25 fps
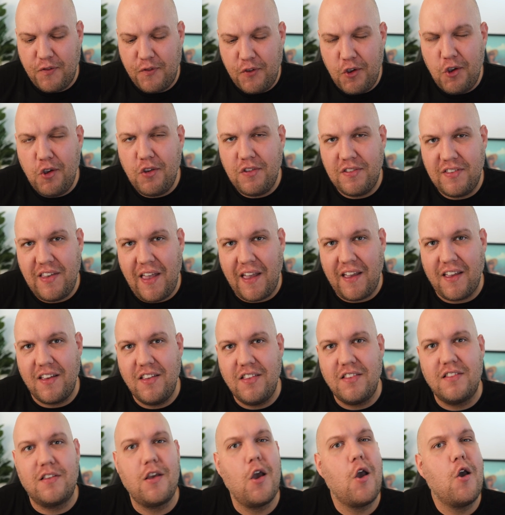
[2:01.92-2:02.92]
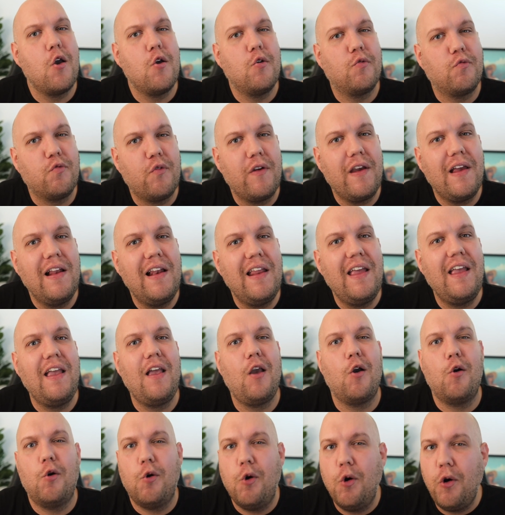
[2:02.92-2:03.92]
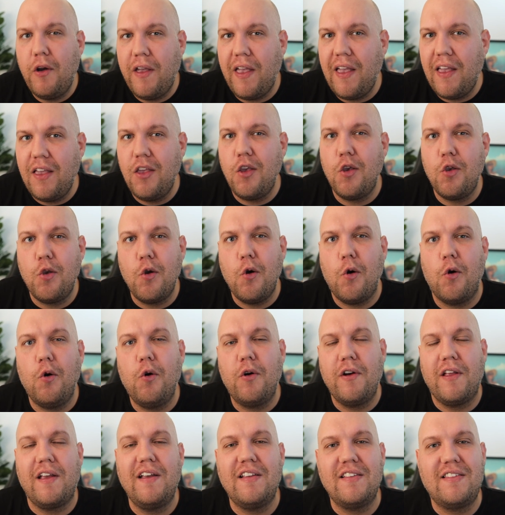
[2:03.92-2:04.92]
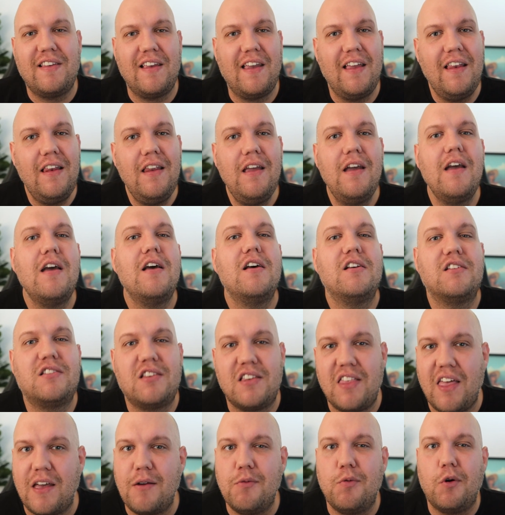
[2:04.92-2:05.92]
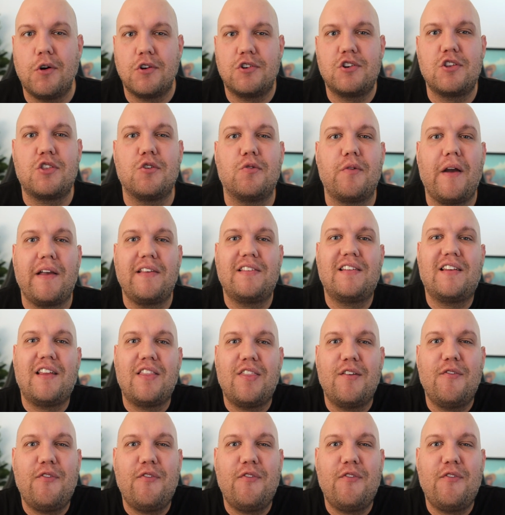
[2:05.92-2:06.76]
few seconds really hooking your audience in so they watch the rest of the